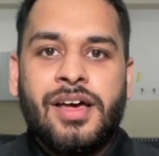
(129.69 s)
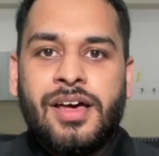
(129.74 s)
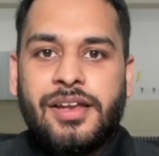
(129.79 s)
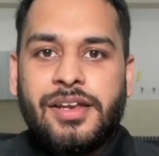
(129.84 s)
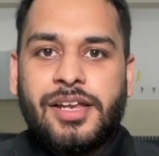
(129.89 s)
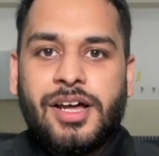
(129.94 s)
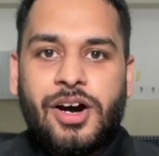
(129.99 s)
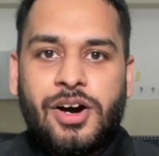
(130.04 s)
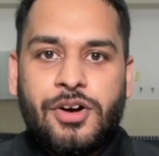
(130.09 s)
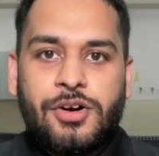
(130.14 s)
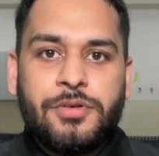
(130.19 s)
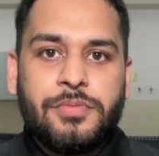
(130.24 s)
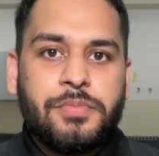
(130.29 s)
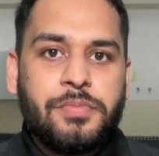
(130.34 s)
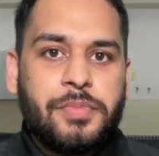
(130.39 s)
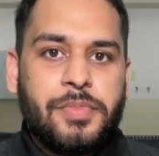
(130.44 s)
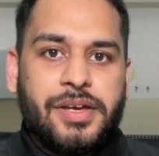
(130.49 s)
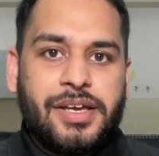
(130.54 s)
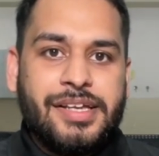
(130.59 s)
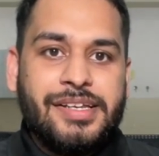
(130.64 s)

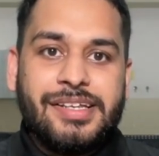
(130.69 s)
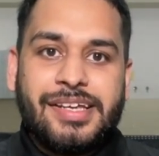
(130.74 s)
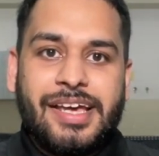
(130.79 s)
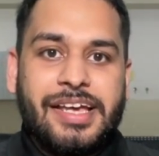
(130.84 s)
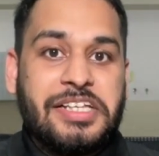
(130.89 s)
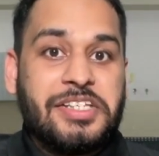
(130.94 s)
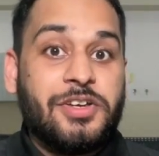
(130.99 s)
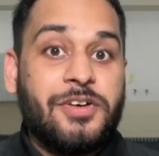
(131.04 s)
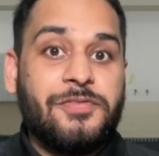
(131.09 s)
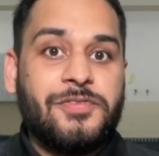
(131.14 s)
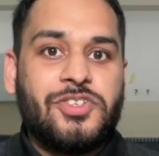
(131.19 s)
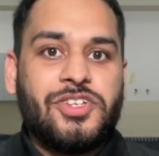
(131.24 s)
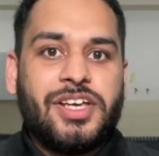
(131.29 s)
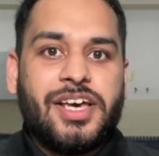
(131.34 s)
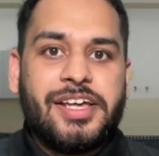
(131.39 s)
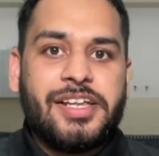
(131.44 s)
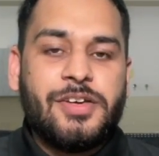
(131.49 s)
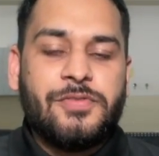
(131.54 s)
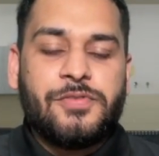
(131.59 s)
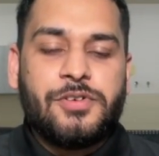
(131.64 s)
Now, in case of
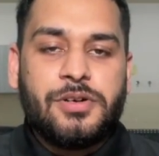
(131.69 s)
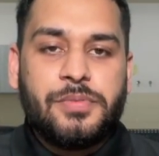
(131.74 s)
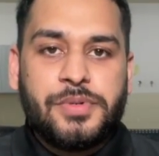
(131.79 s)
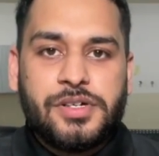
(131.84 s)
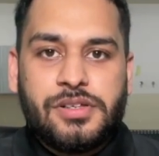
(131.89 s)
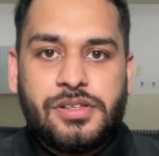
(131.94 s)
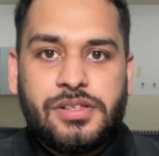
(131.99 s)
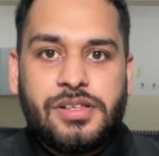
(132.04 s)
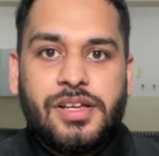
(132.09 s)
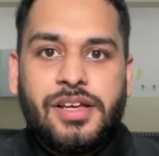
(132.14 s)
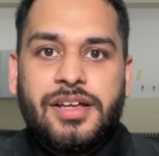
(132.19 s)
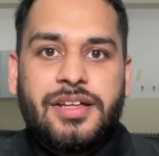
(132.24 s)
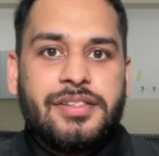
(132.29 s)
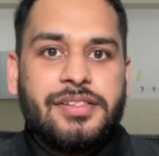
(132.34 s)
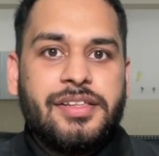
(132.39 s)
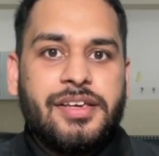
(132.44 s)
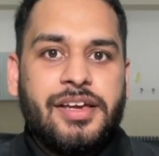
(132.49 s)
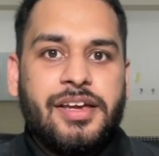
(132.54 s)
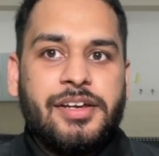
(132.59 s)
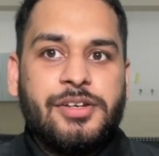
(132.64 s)
GRE verbal,
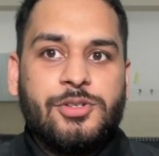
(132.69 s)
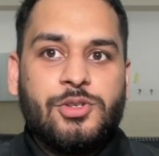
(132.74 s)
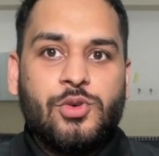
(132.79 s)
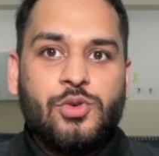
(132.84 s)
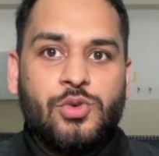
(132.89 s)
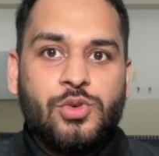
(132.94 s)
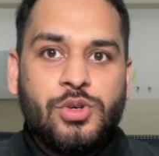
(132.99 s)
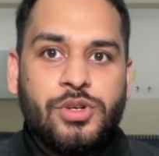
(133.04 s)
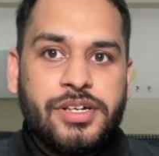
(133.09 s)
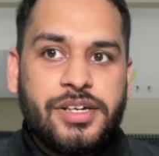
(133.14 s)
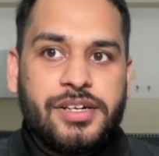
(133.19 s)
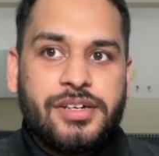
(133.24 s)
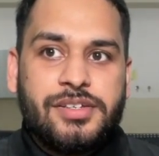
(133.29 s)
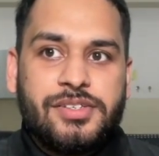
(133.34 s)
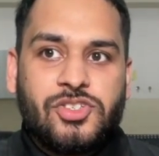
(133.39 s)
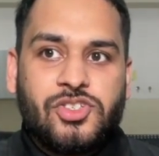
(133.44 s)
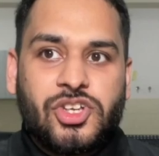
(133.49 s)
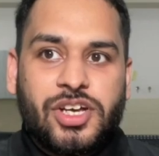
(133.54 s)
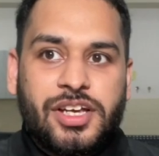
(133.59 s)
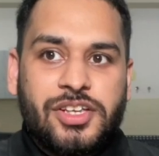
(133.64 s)
they don't
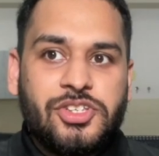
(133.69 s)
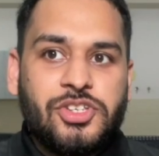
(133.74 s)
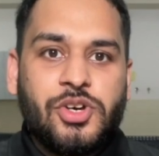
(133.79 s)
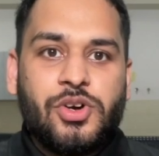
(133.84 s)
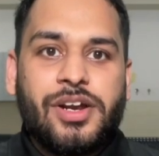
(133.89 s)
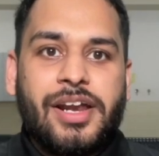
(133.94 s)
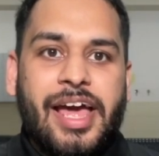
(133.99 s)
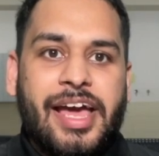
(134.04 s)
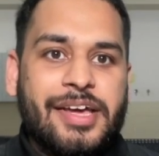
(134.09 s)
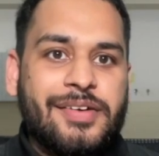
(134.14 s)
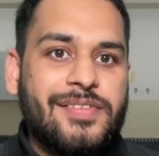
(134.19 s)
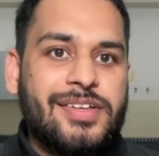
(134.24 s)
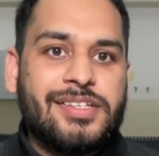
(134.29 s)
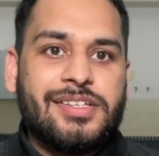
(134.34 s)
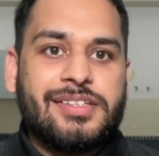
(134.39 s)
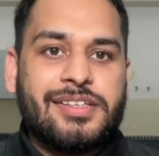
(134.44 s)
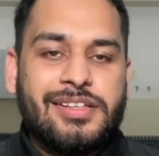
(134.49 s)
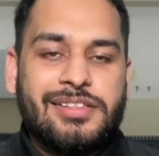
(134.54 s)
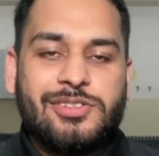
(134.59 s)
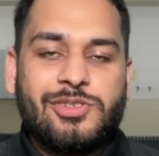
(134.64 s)
judge your language
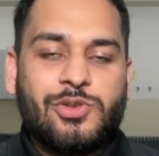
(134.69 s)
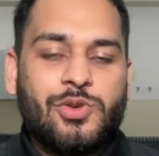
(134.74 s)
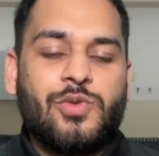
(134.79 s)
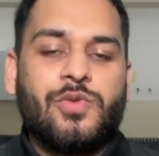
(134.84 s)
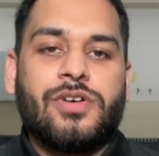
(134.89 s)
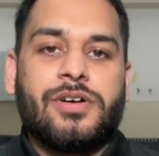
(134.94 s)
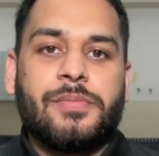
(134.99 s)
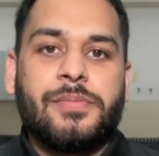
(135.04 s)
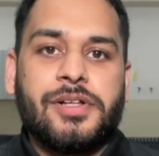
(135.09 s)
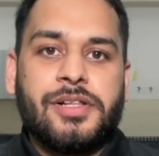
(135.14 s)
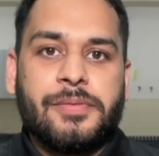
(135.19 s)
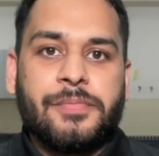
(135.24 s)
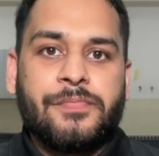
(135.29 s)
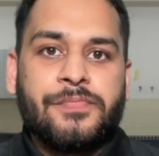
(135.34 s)
skills through verbal.